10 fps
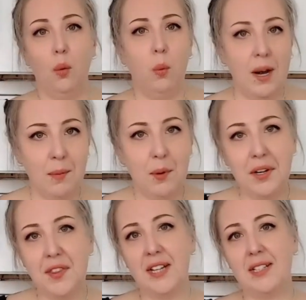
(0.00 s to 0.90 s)
One
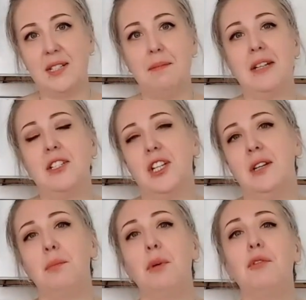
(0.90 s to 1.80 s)
more thing to
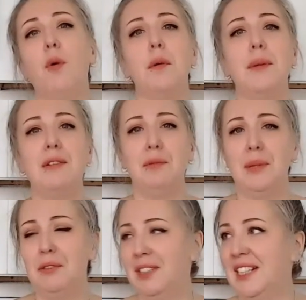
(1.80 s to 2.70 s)
mention before we
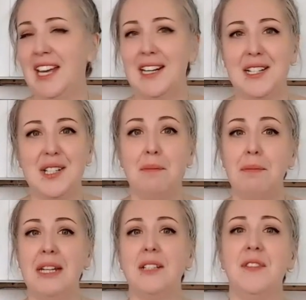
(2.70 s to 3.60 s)
really get into the
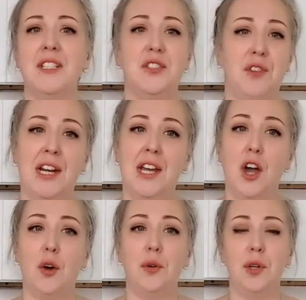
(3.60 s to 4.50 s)
meat of this
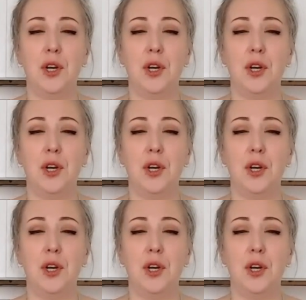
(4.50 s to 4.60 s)
video,